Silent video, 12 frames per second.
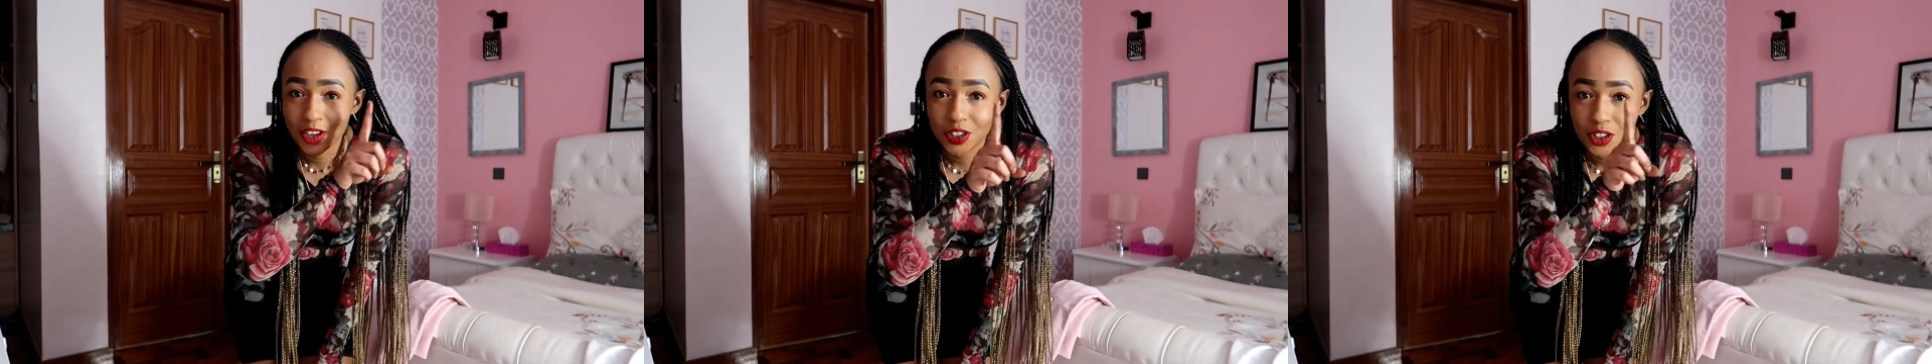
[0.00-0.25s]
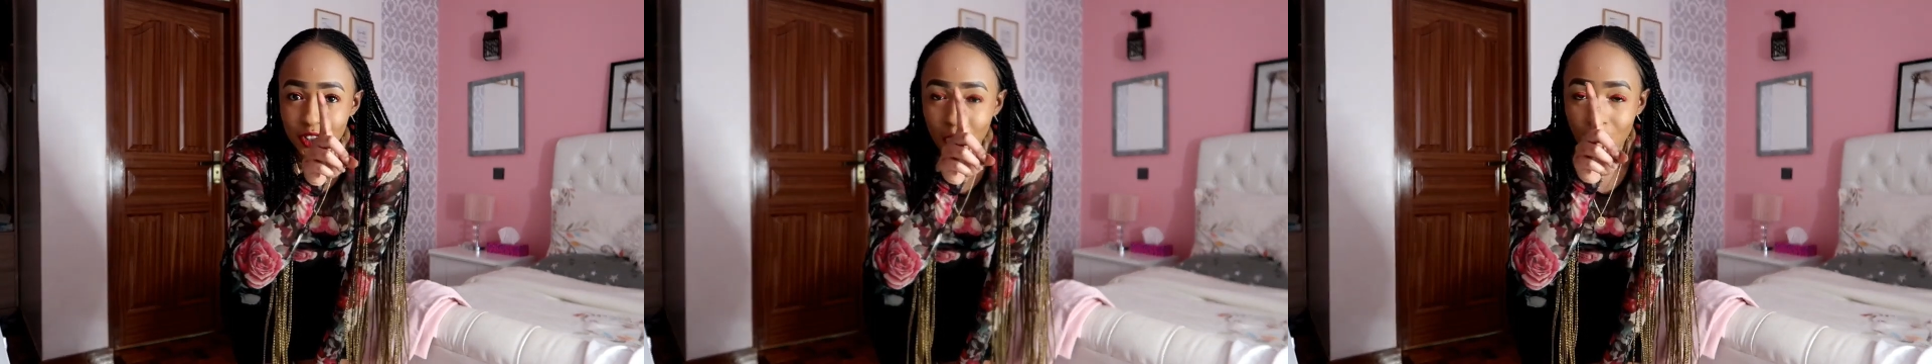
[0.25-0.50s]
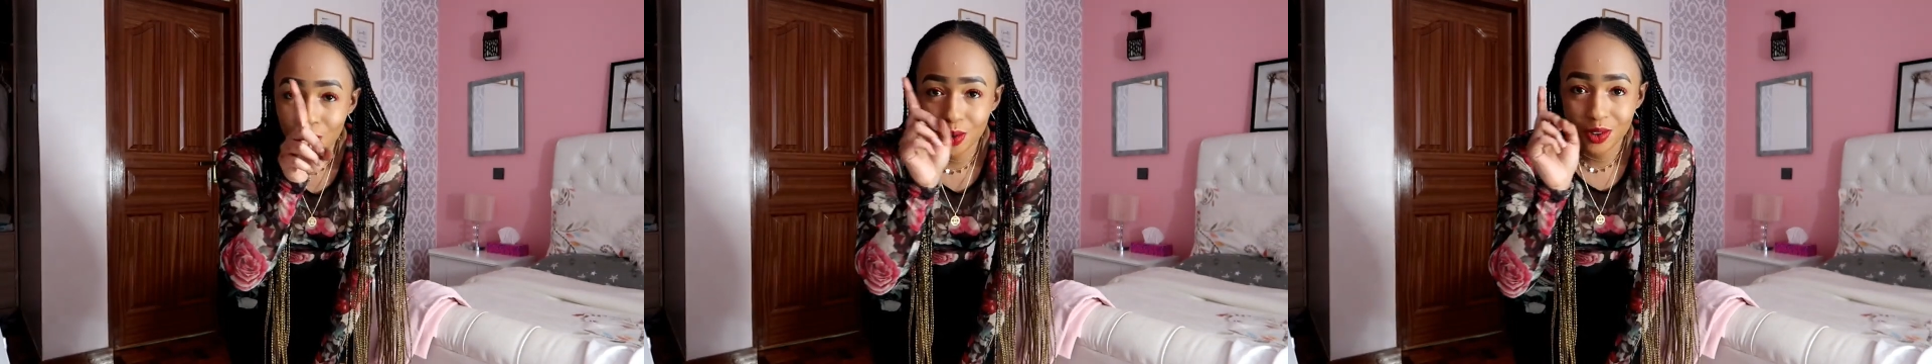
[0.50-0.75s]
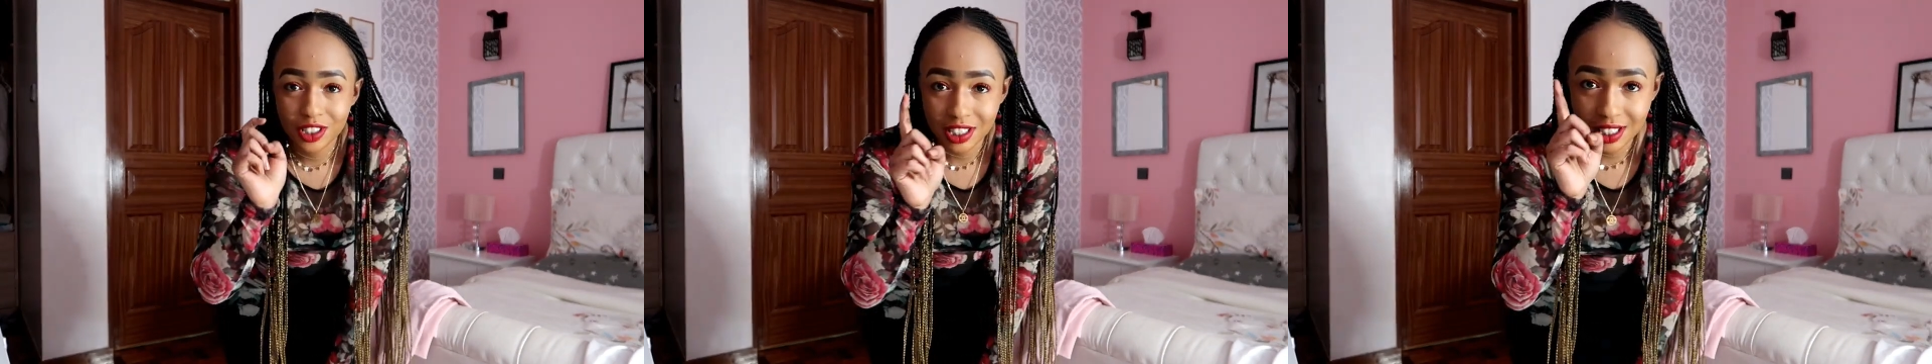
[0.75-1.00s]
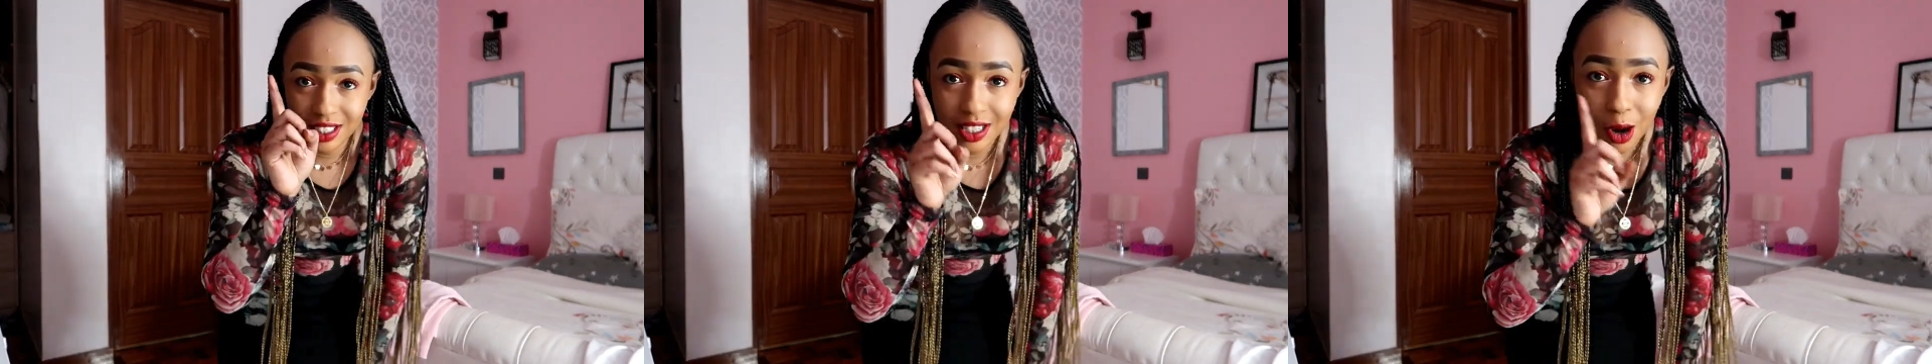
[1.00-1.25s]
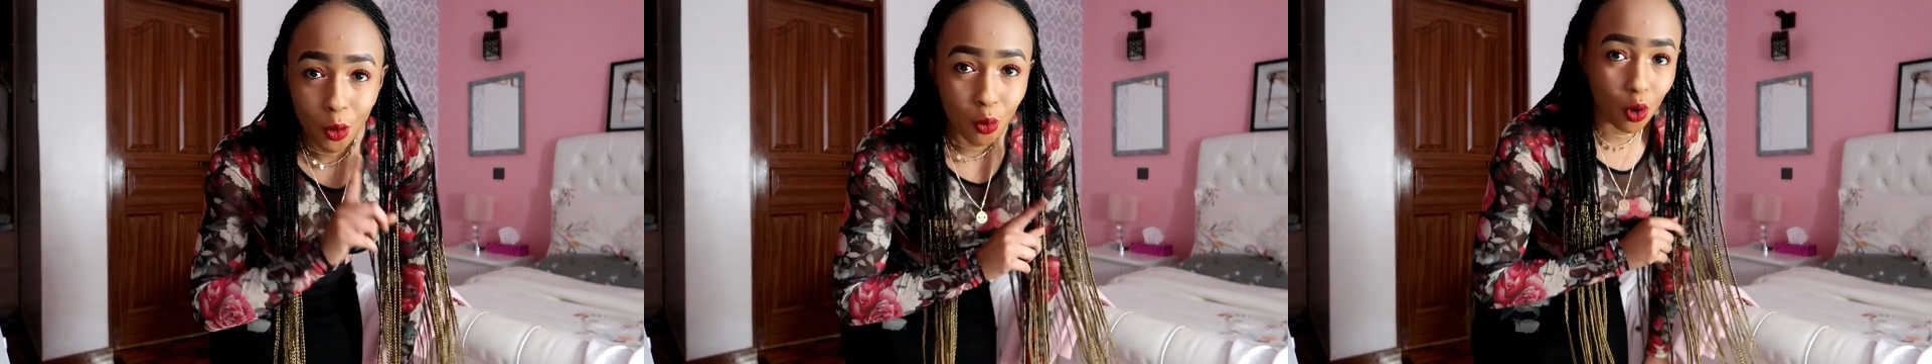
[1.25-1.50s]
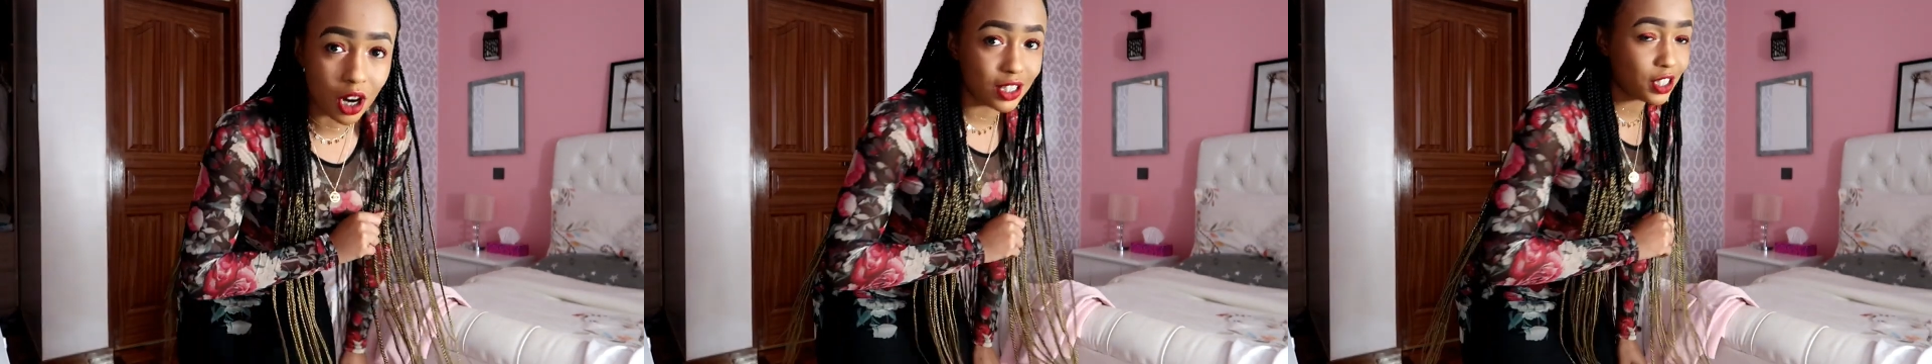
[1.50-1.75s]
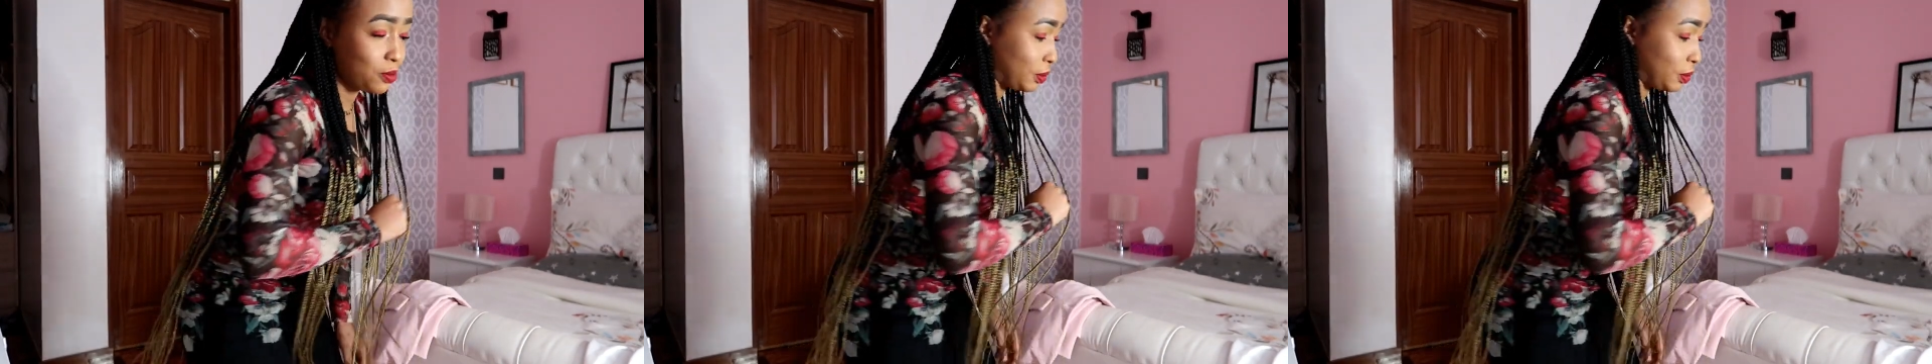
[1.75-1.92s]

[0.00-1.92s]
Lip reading: So just watch